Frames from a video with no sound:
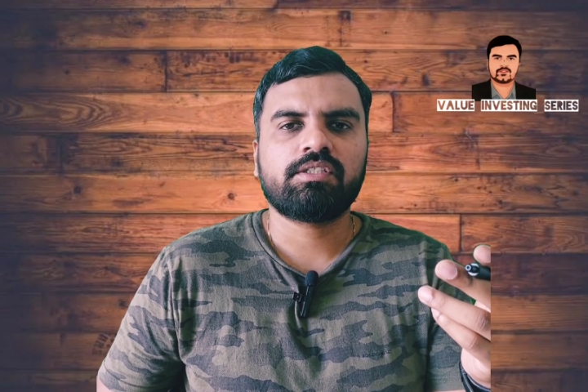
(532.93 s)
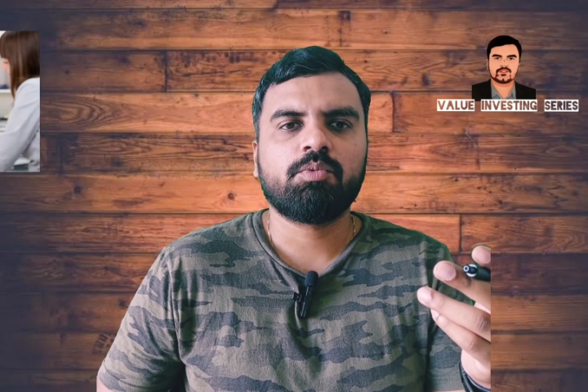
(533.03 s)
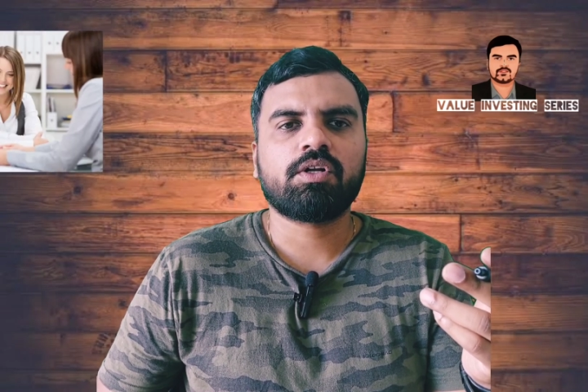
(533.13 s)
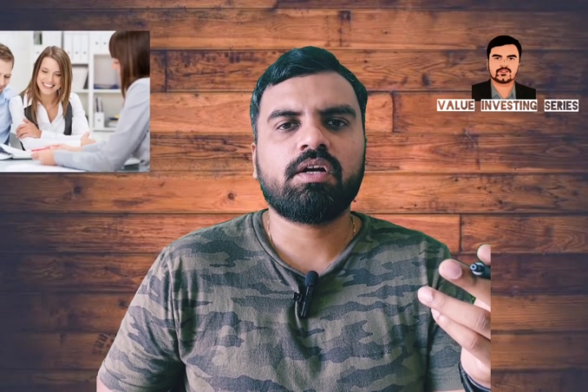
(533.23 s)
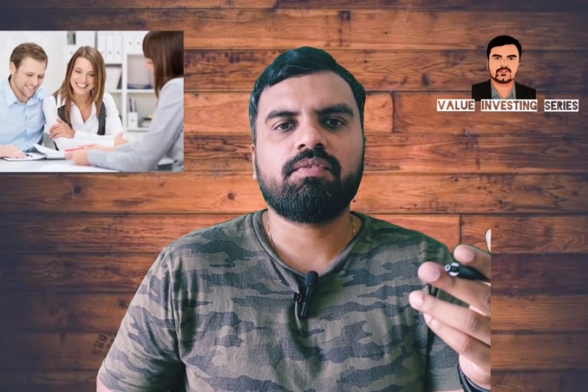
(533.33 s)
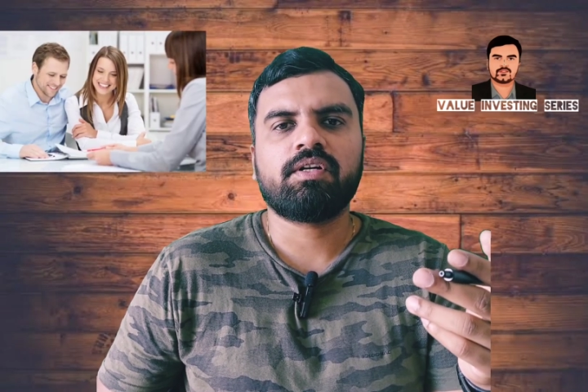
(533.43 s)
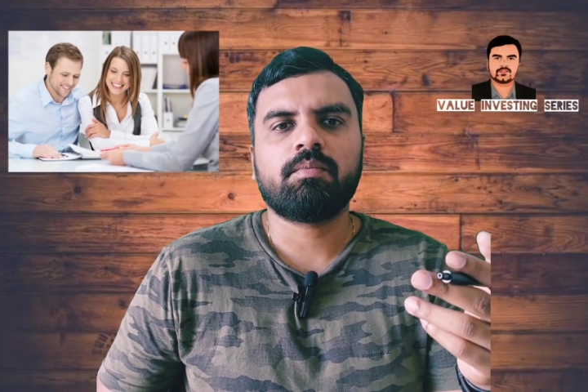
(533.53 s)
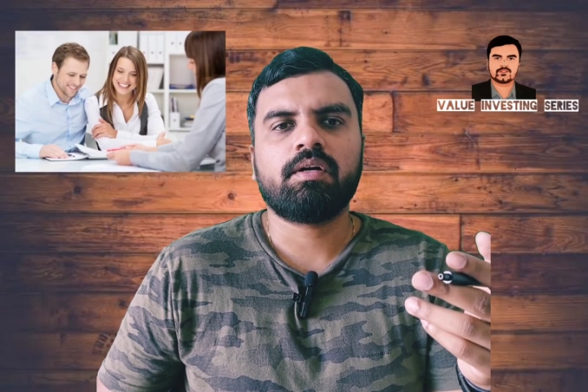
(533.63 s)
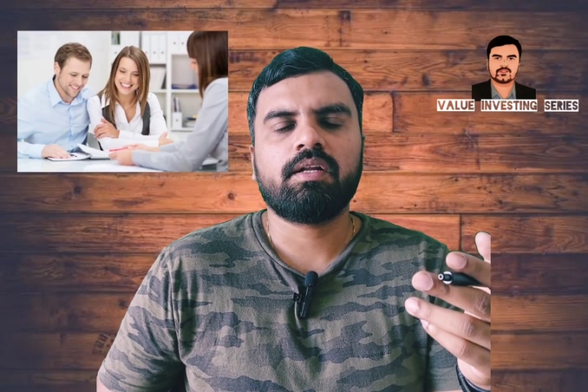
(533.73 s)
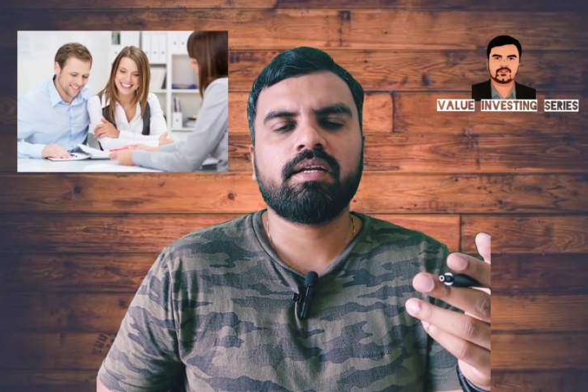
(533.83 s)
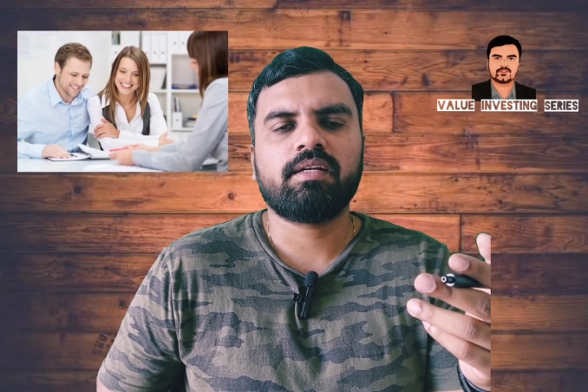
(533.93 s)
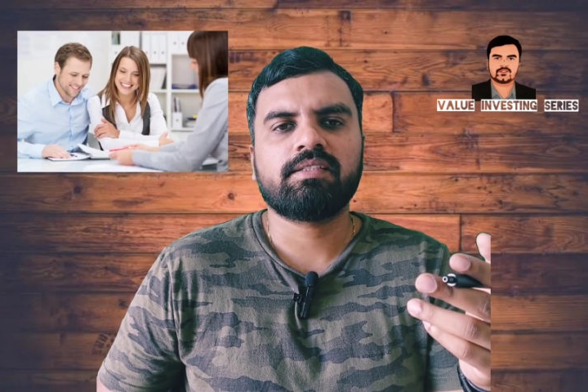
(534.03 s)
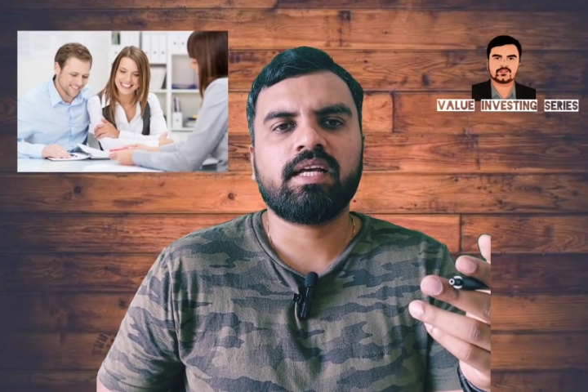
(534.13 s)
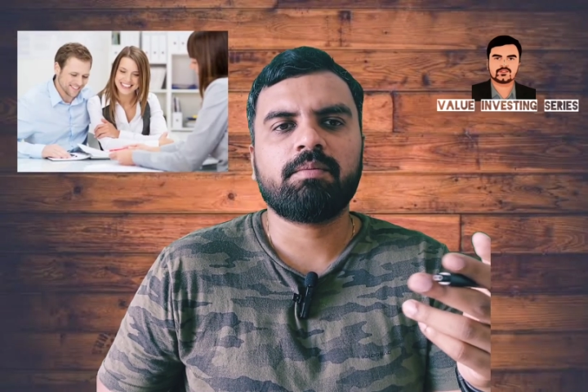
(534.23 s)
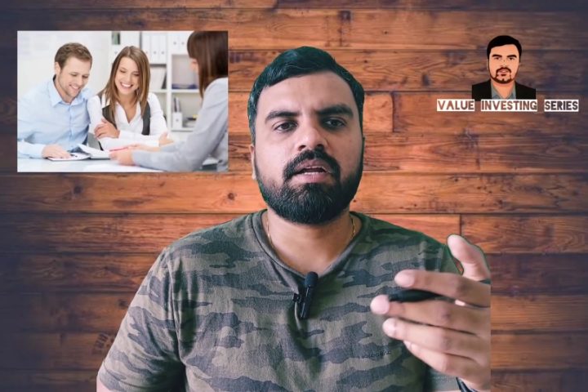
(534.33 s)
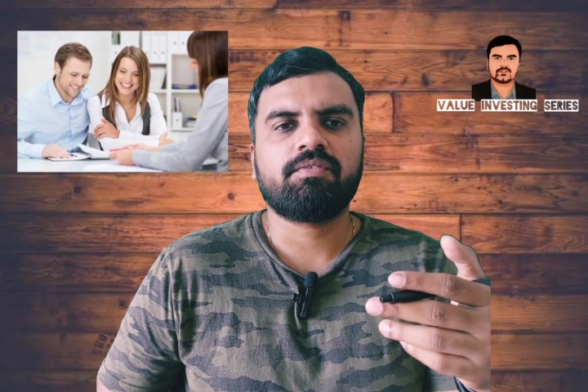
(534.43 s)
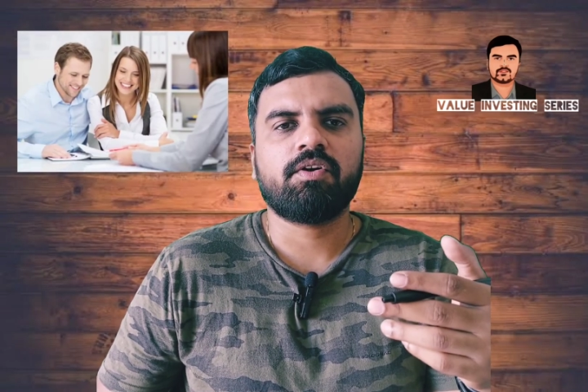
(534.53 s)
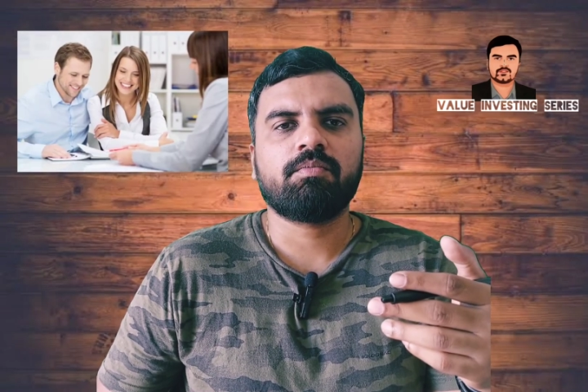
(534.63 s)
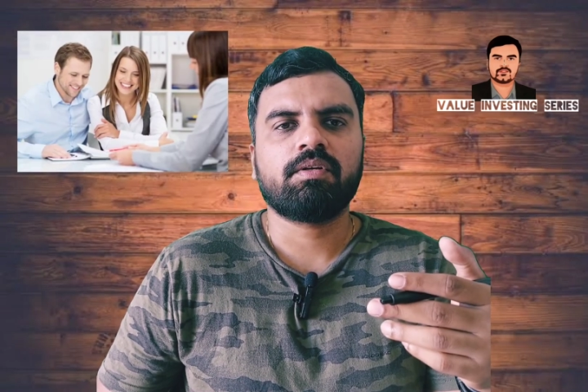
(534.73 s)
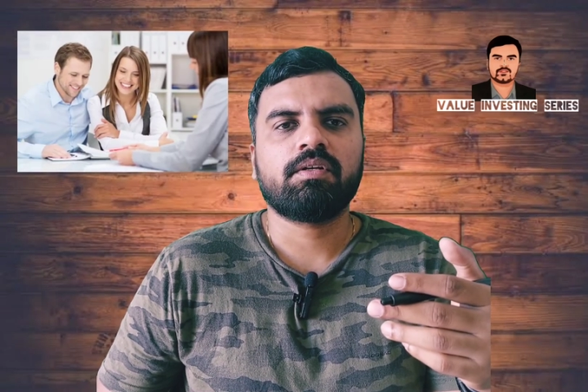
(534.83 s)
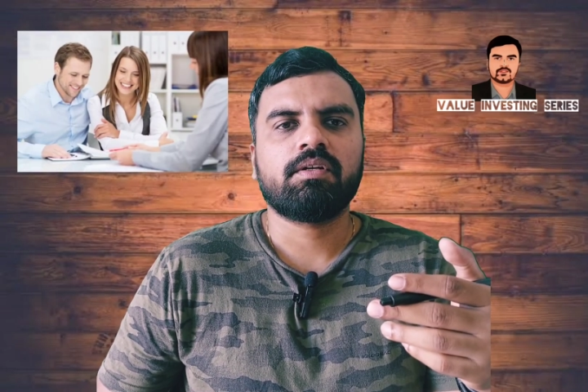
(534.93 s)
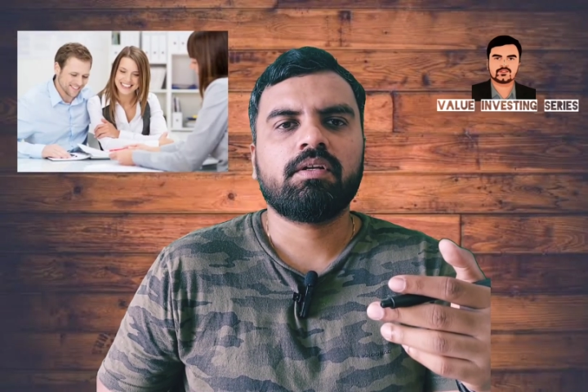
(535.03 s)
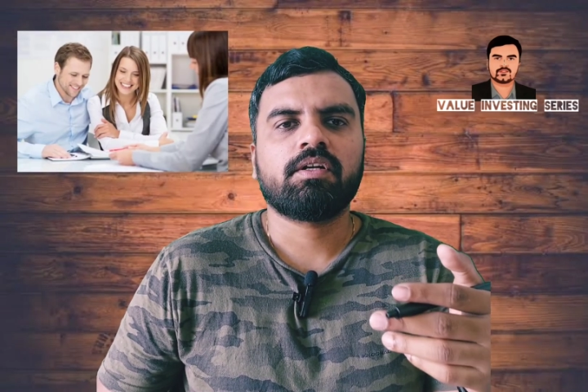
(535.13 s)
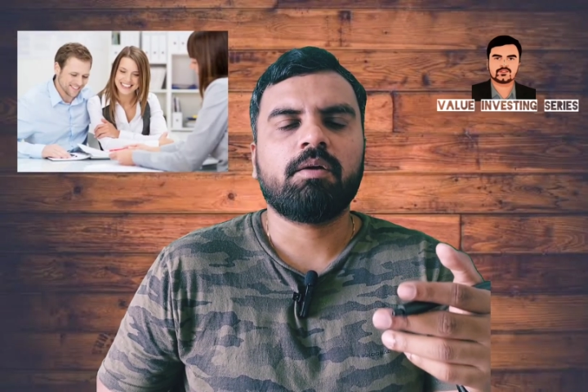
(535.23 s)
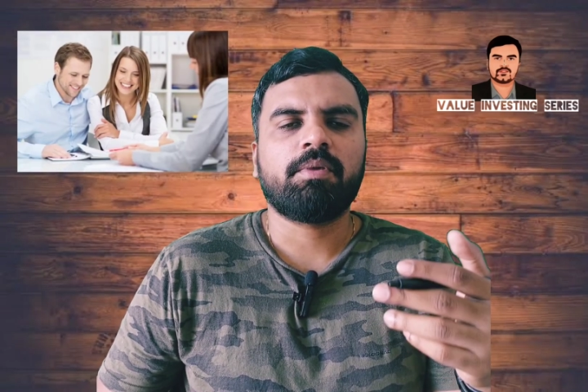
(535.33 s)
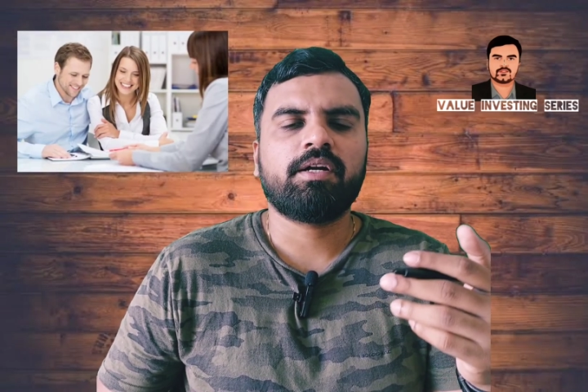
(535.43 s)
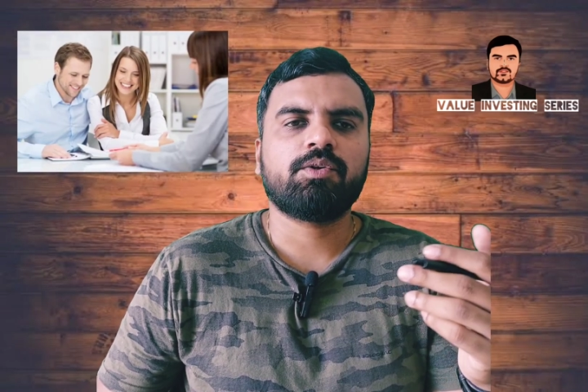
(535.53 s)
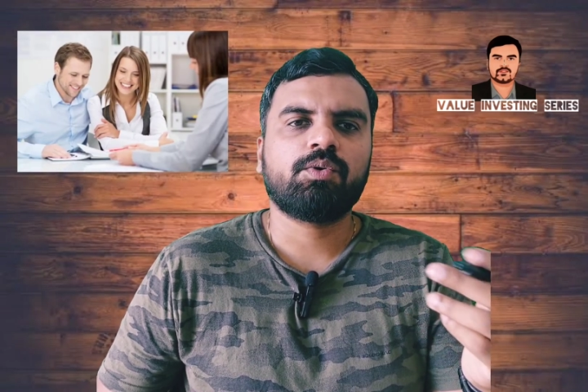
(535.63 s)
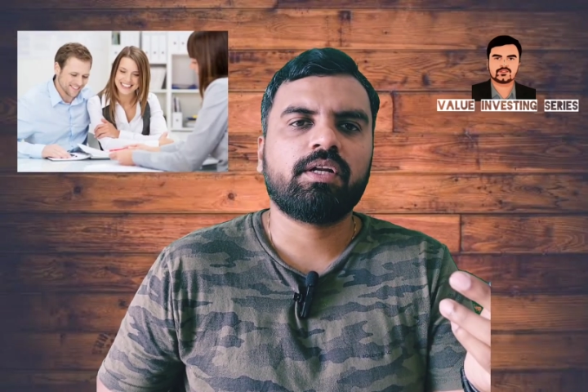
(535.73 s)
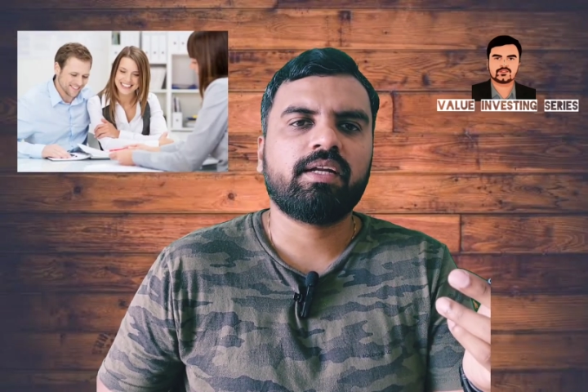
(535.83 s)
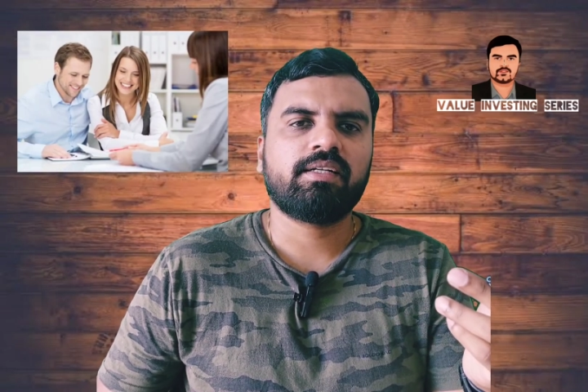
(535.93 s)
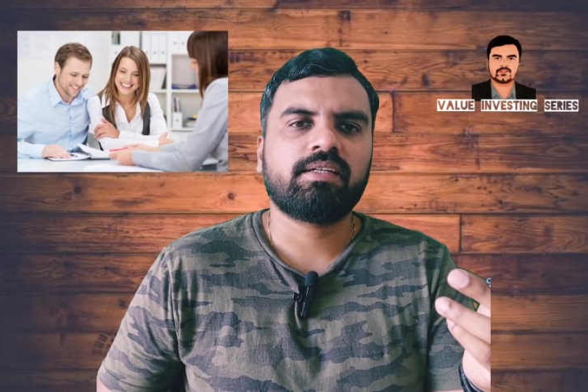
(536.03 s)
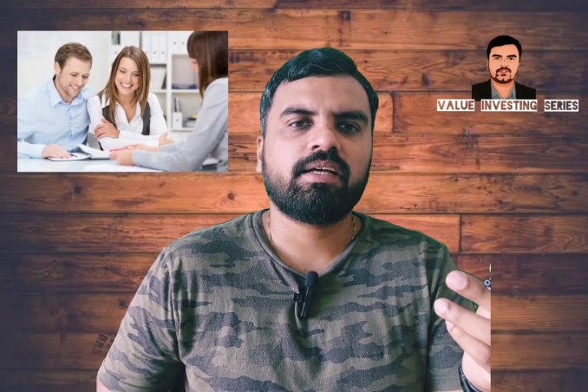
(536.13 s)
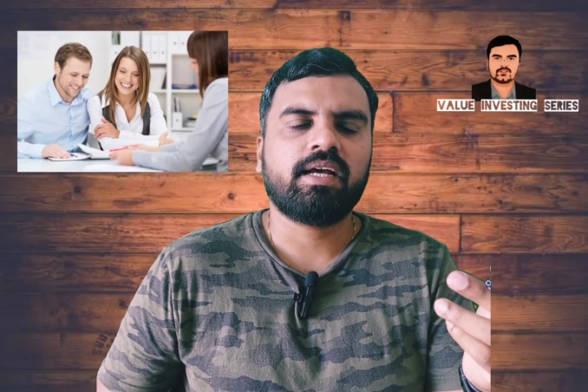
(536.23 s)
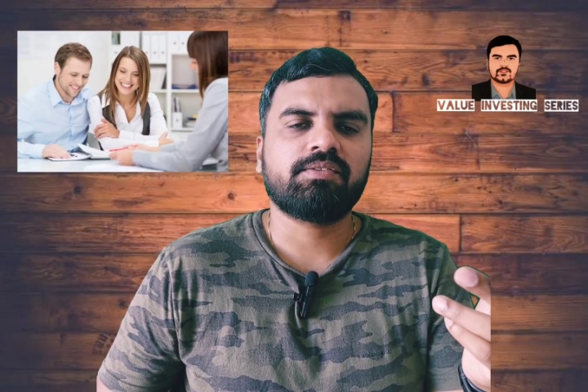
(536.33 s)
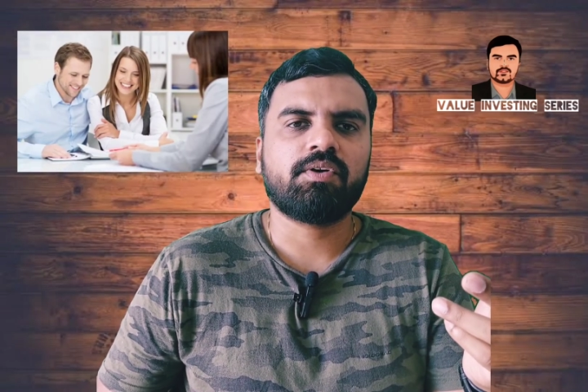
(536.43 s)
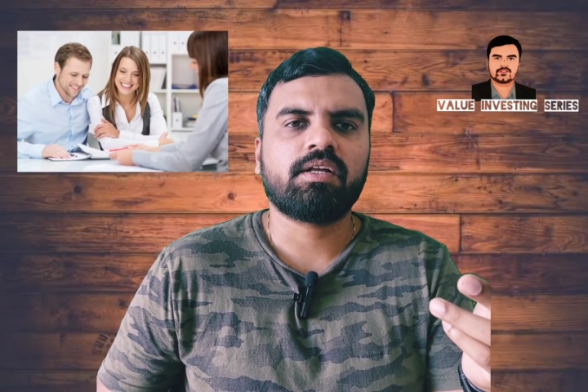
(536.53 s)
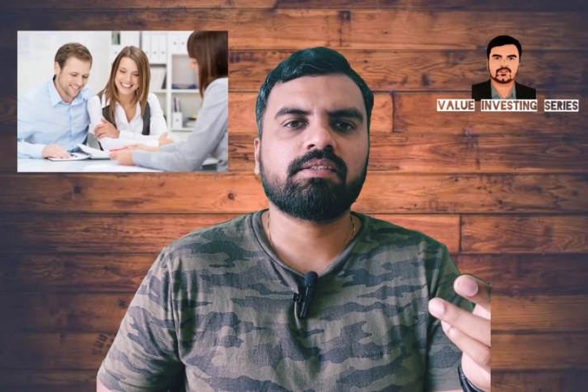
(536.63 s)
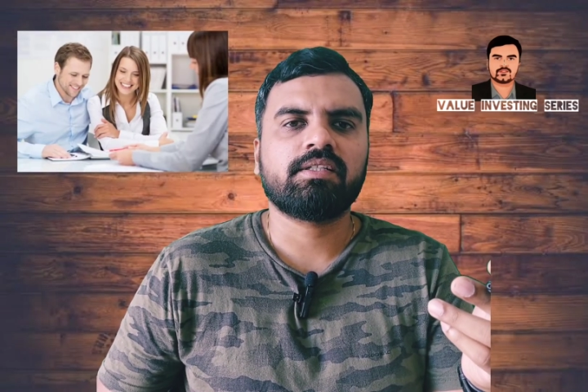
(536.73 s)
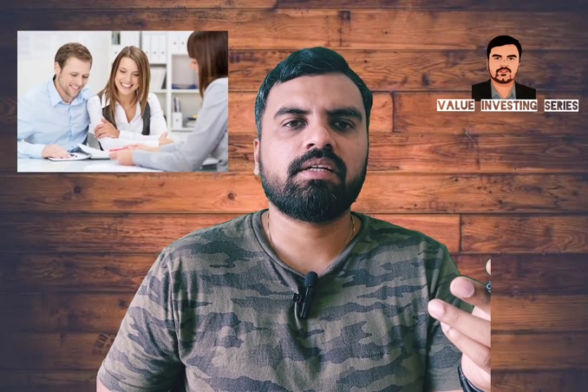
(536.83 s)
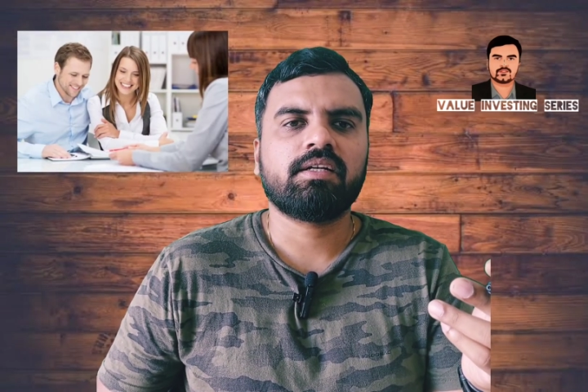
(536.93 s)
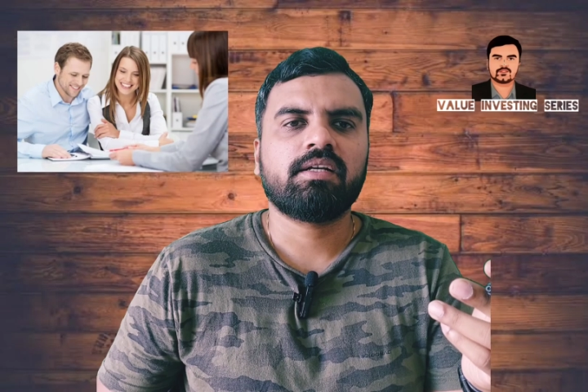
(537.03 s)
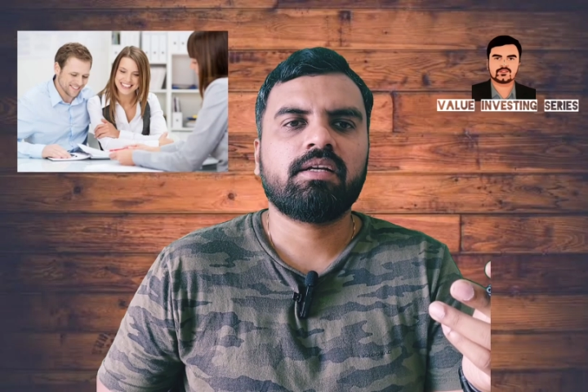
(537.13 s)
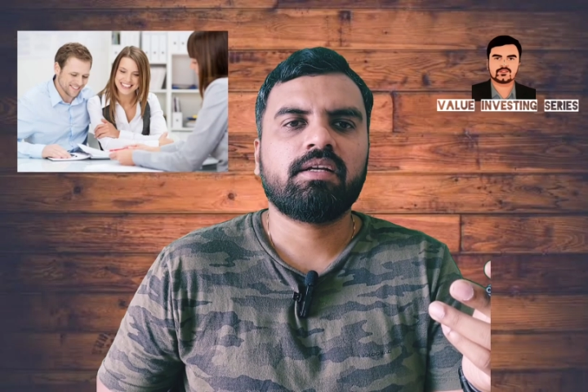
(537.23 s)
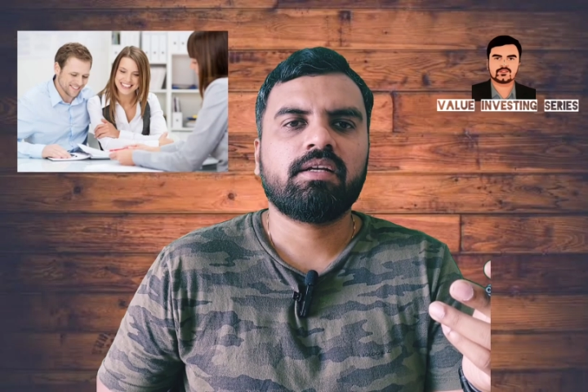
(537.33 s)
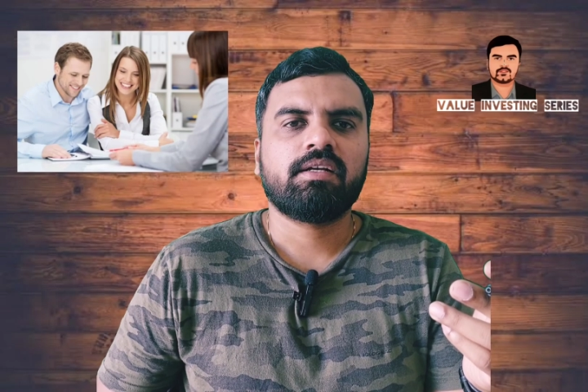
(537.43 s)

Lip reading: So it's more comfortable in CRE platform compared to REIT as far as the